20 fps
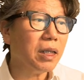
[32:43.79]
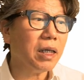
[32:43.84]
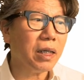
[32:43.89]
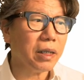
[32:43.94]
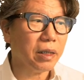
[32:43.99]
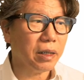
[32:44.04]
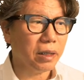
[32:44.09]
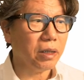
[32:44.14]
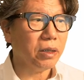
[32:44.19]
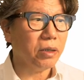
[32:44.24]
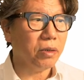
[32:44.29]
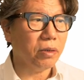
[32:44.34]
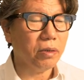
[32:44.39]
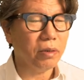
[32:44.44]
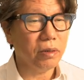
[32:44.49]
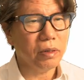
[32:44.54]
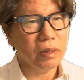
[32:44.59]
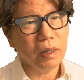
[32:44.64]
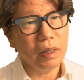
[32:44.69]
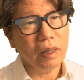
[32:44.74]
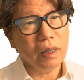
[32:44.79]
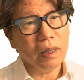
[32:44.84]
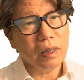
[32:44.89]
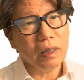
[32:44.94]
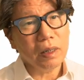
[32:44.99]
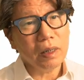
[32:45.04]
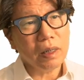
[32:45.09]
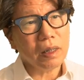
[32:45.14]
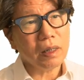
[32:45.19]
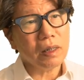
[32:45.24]
position.
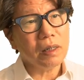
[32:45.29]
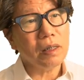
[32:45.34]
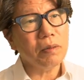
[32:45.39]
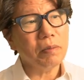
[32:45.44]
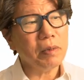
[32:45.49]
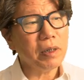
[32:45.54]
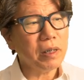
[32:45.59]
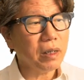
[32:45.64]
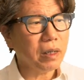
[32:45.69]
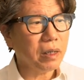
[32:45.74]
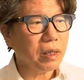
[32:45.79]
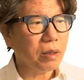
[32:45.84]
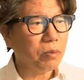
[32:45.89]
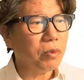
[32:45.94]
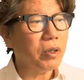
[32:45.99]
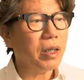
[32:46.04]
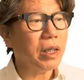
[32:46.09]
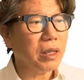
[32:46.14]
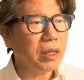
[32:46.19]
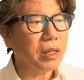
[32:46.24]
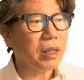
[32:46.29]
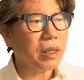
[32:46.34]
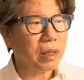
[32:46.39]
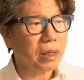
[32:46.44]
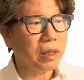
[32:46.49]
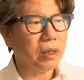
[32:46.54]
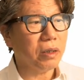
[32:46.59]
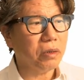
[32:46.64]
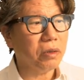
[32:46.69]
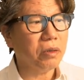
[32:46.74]
However, that was an incorrect
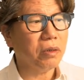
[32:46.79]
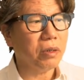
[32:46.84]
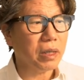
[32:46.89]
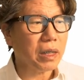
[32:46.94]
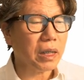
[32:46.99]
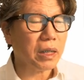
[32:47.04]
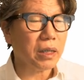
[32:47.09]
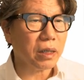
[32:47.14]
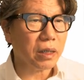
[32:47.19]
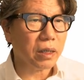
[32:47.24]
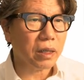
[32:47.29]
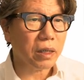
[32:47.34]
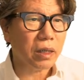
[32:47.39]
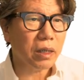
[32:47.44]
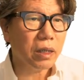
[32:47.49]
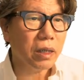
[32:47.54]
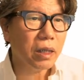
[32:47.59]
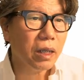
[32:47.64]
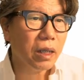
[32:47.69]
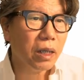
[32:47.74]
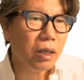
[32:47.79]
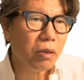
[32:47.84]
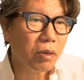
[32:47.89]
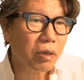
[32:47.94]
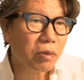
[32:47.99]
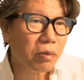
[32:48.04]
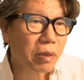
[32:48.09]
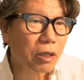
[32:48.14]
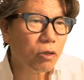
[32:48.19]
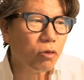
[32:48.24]
choice,
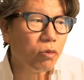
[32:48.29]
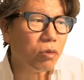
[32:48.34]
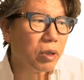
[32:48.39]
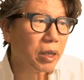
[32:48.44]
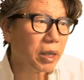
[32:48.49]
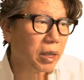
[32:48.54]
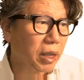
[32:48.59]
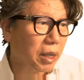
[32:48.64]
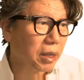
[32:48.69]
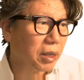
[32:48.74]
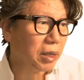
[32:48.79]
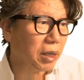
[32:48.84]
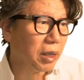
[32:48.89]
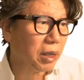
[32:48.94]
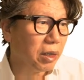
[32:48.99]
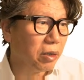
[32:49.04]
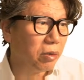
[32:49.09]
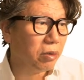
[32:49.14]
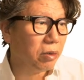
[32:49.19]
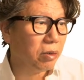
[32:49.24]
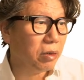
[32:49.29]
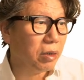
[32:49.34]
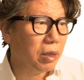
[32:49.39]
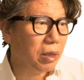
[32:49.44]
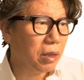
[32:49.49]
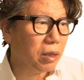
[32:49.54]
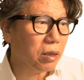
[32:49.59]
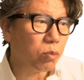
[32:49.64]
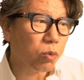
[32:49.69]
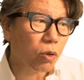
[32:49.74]
because it is not natural.
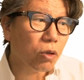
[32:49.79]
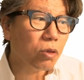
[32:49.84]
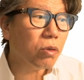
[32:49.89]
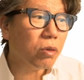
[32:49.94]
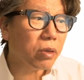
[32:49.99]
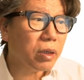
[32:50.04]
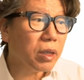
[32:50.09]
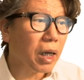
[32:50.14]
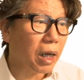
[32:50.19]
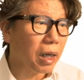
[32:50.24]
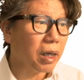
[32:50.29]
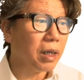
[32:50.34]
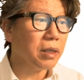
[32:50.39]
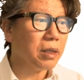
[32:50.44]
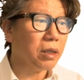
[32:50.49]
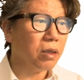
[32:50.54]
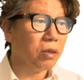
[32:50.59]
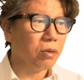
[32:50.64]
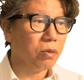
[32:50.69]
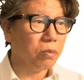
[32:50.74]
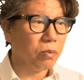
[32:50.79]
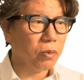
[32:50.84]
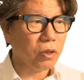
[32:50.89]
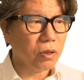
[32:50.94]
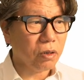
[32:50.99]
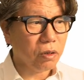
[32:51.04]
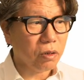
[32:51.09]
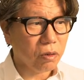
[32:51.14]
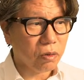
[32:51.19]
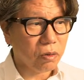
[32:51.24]
Gnathology recognized that as
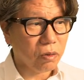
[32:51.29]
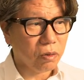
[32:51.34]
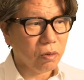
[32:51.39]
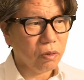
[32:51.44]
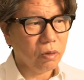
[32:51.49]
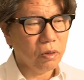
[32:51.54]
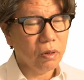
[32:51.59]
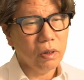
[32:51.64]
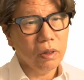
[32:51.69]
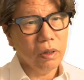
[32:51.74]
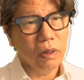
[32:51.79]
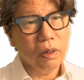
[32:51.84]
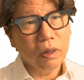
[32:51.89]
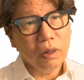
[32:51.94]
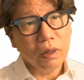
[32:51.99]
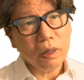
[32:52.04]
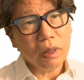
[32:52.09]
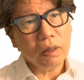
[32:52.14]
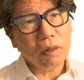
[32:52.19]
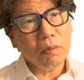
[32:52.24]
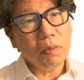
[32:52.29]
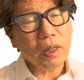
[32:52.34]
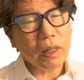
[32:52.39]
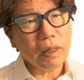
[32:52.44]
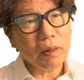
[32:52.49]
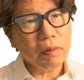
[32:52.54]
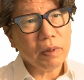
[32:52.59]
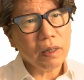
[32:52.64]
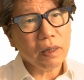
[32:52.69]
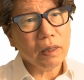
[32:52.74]
well. So what we
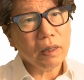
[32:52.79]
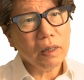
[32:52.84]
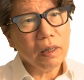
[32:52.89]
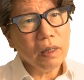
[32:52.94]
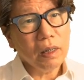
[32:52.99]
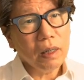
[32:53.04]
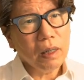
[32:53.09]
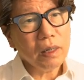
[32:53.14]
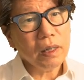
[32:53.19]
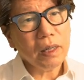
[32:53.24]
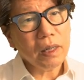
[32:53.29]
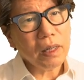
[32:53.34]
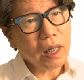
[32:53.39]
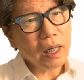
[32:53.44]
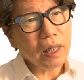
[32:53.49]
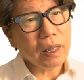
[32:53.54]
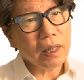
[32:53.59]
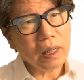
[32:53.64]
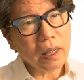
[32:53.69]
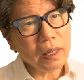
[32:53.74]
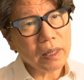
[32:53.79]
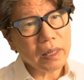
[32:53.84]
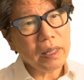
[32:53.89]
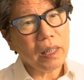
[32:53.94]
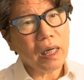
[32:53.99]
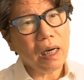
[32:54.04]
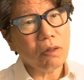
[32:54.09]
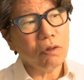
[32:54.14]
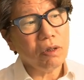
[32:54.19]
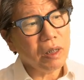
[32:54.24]
did was refer to the alignment of
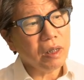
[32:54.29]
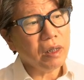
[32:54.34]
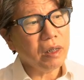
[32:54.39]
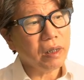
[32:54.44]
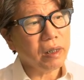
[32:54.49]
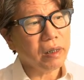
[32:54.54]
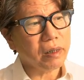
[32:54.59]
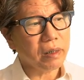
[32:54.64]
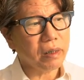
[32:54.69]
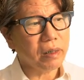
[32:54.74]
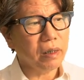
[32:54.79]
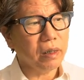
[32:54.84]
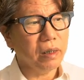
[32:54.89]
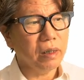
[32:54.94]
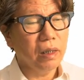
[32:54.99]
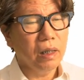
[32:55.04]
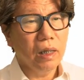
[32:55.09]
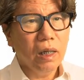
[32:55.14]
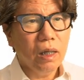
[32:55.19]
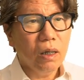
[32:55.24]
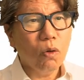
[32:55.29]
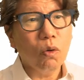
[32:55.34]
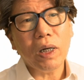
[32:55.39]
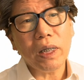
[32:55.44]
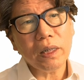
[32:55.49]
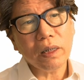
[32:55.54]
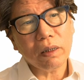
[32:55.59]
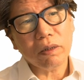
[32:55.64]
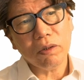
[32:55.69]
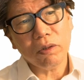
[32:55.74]
CR and CO as organic
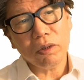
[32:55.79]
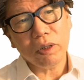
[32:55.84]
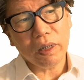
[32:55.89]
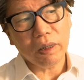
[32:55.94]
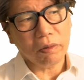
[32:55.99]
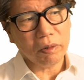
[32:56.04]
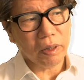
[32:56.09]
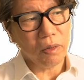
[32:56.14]
occlusion.